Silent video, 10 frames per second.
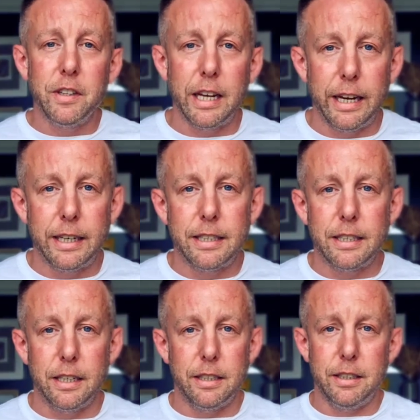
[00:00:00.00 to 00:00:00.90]
things
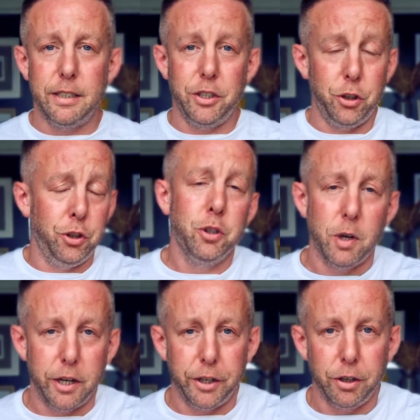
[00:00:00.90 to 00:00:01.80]
that you know
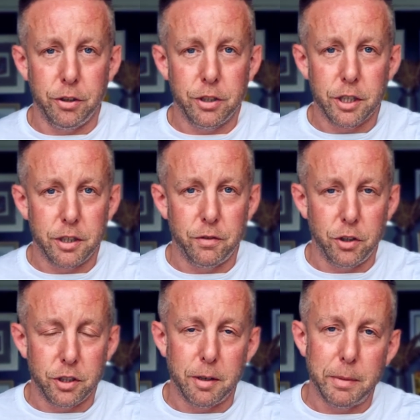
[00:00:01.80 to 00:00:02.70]
how to use because you've
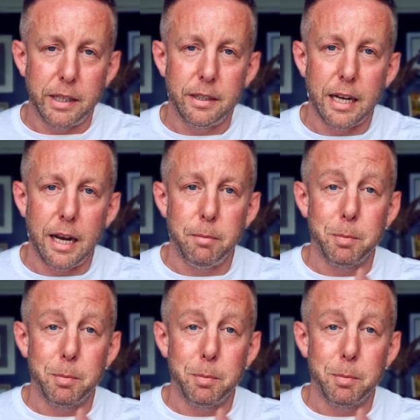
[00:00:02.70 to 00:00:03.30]
used it a million times,